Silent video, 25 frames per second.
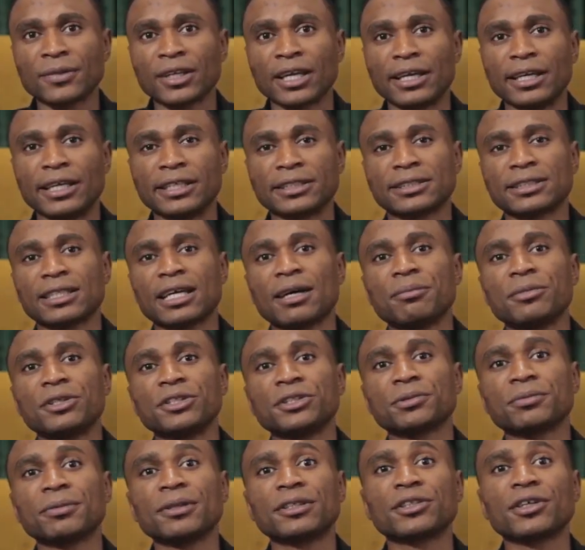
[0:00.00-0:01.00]
the
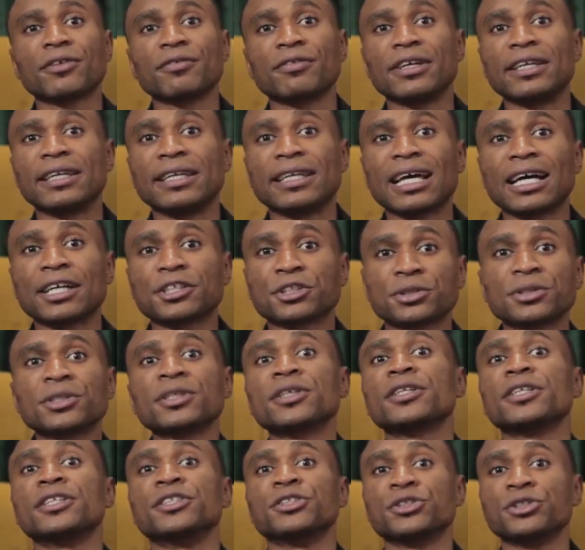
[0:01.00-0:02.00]
establishment of a
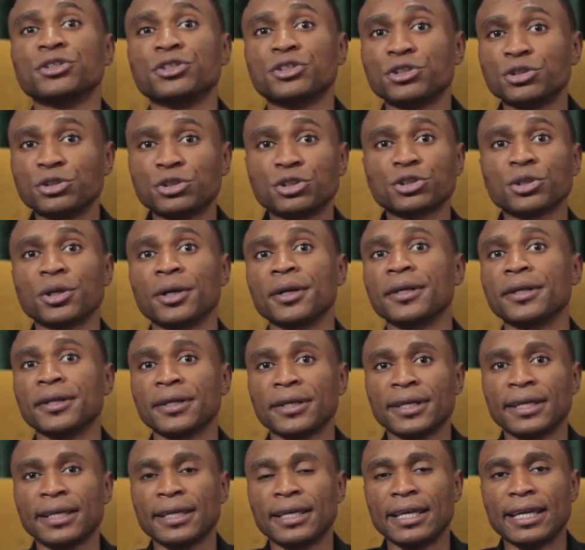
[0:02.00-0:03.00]
national institution
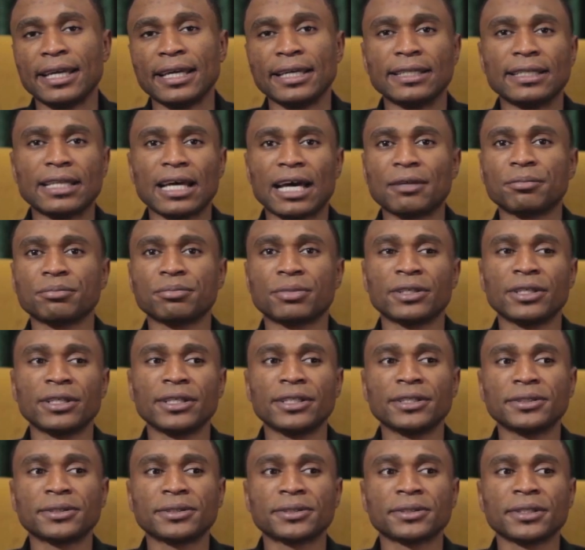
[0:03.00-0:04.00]
in that
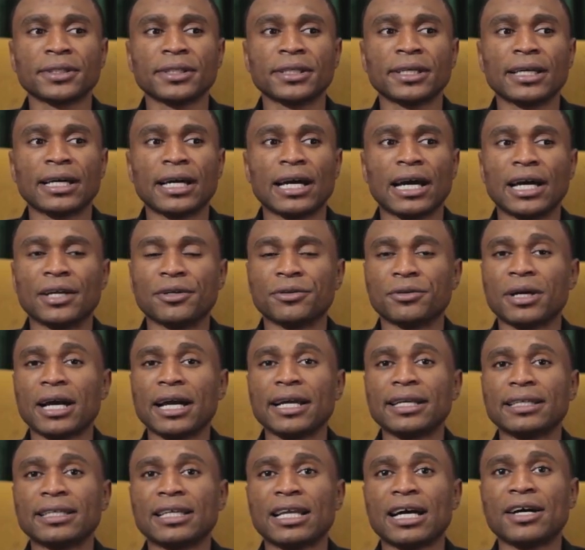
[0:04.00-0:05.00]
place. And
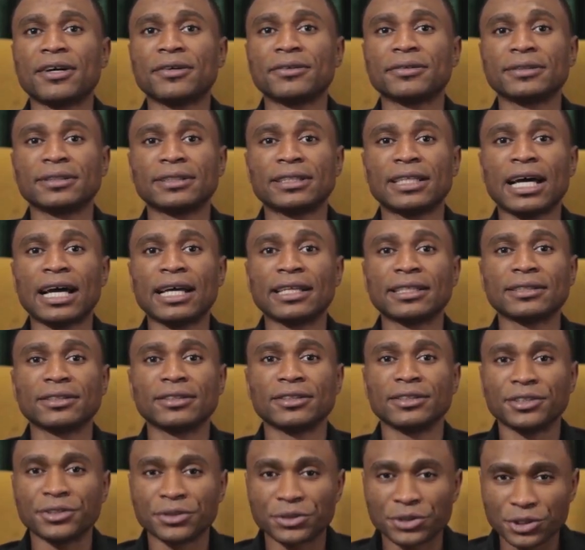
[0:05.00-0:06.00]
right now, that
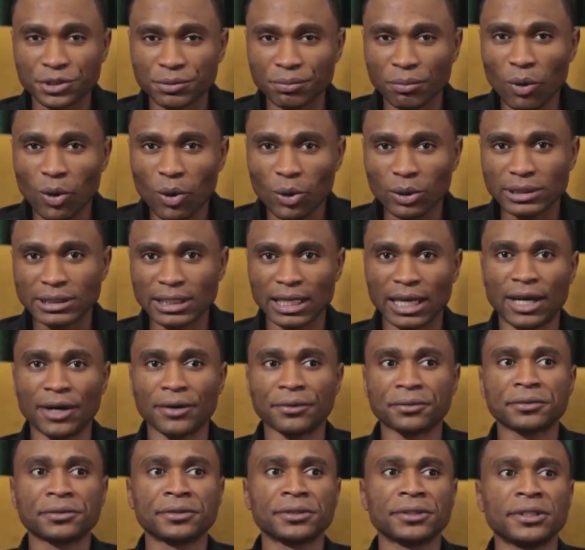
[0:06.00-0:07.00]
small
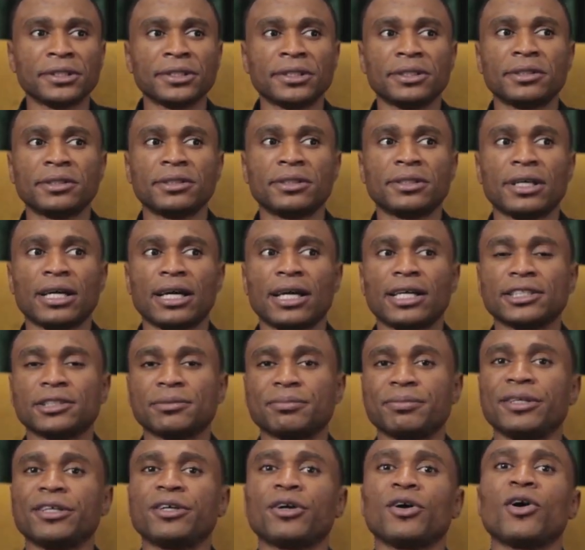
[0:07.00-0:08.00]
town
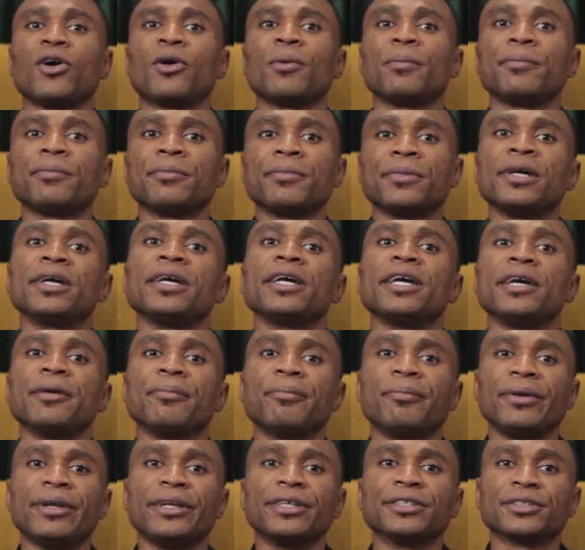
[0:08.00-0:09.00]
has become
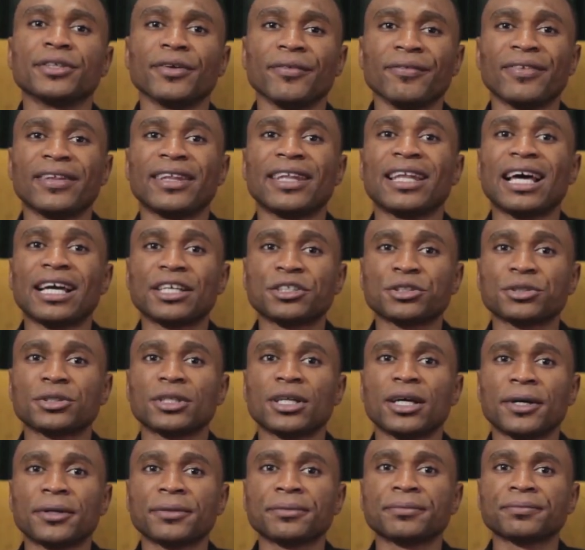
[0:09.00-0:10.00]
a place of
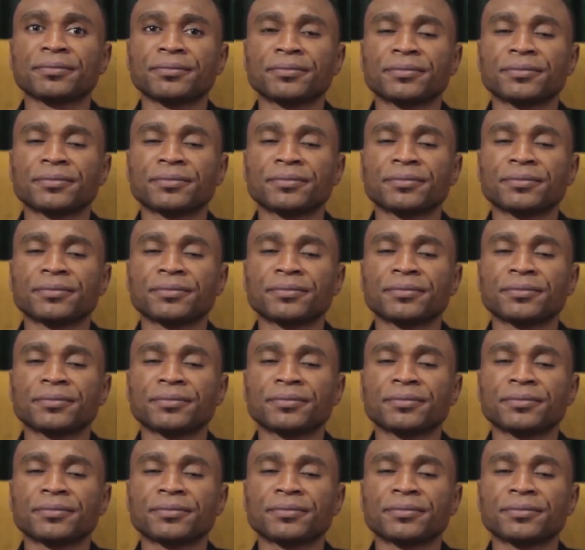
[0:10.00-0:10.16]
national